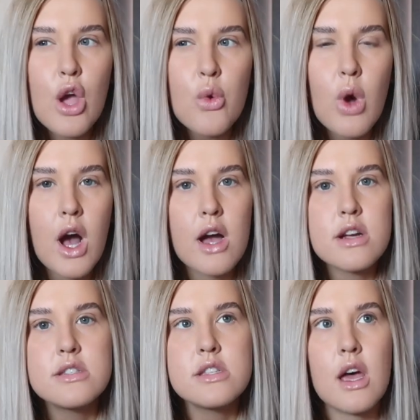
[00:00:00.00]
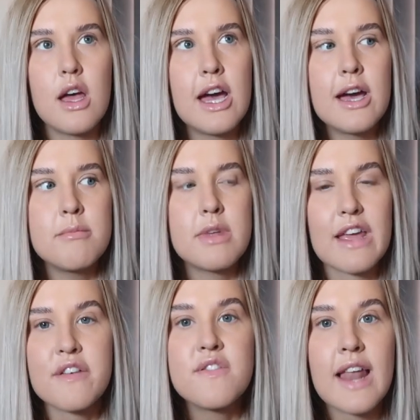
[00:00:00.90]
I worked
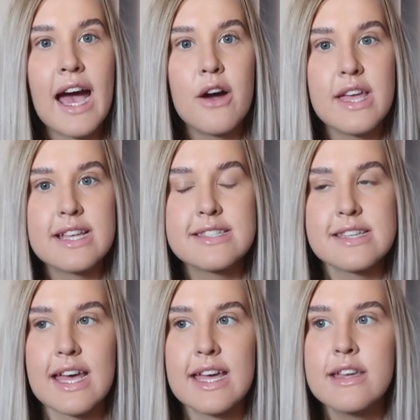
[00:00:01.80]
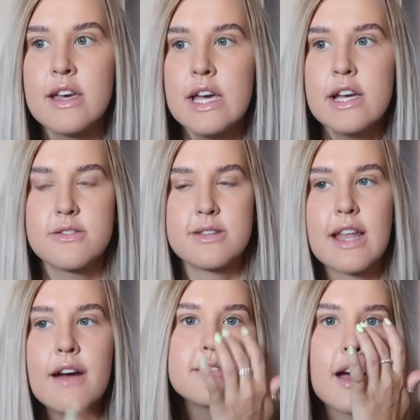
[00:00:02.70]
like flat out yesterday, so I
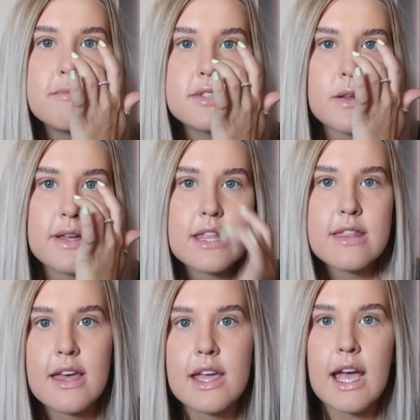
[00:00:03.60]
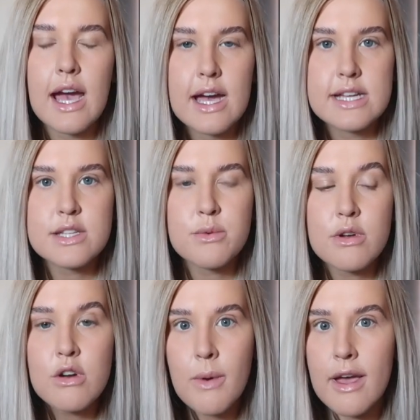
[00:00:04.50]
didn't have time to do anything, and we
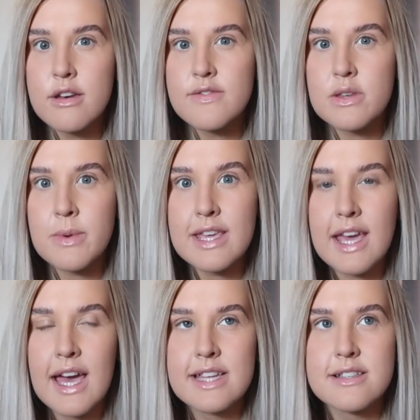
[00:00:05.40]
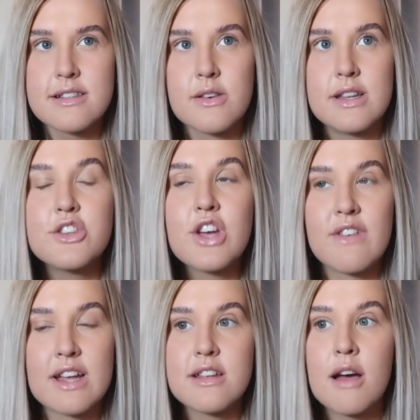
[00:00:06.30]
were away over the weekend, so I literally
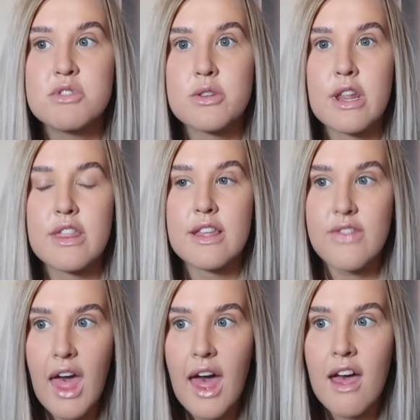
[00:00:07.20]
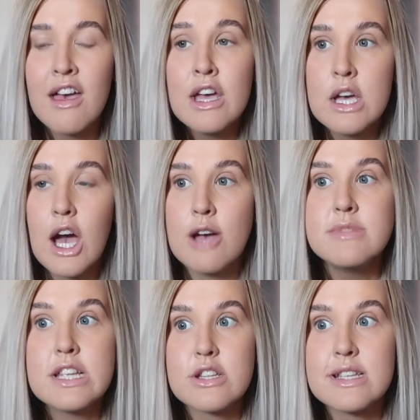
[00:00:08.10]
haven't had time to do anything there. I'm
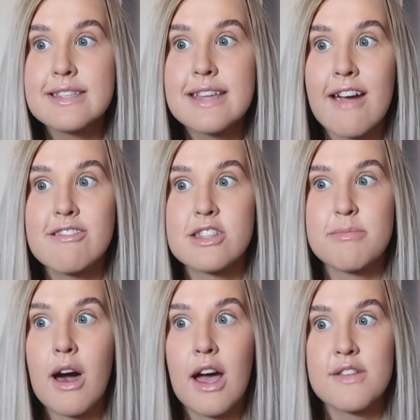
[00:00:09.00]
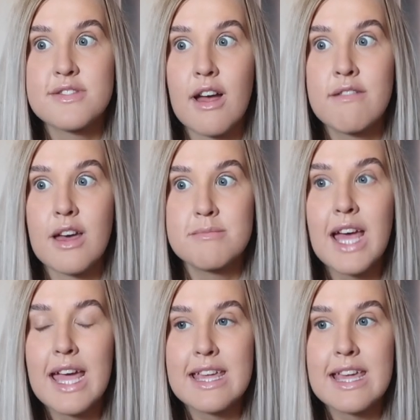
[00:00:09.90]
literally staring at the pile of stuff that I'm
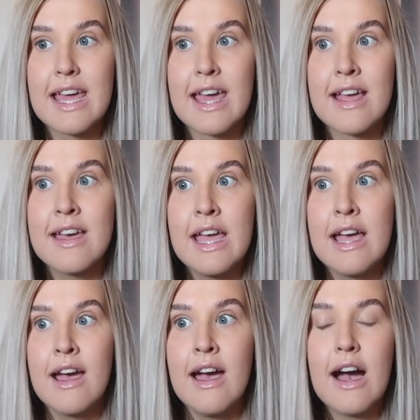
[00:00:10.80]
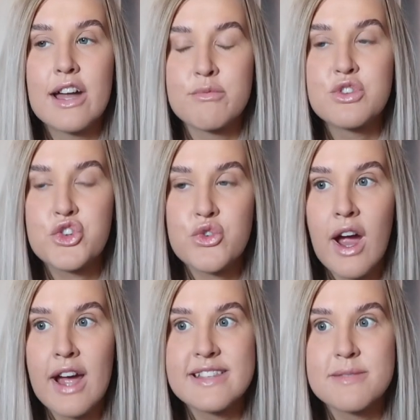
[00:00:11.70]
taking, and I'm
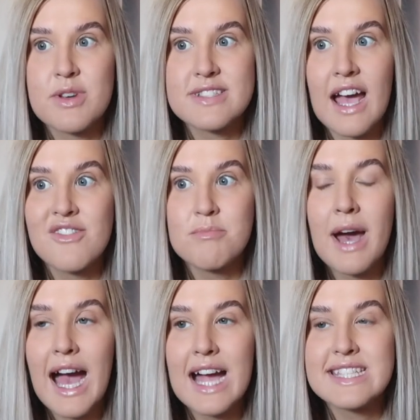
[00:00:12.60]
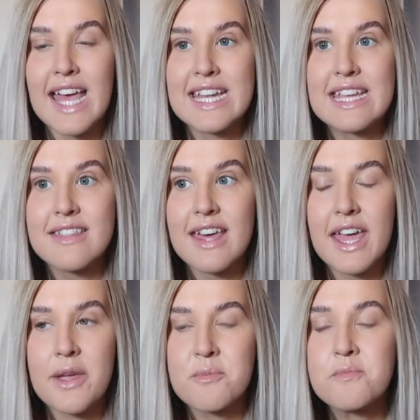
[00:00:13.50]
stressed because I haven't packed
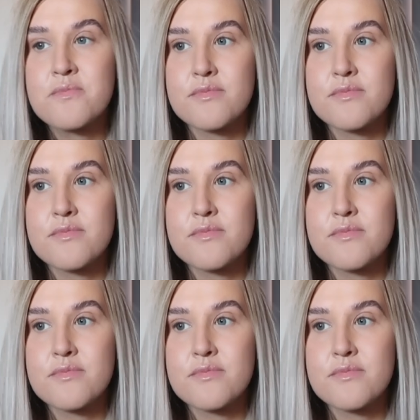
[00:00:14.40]
anything,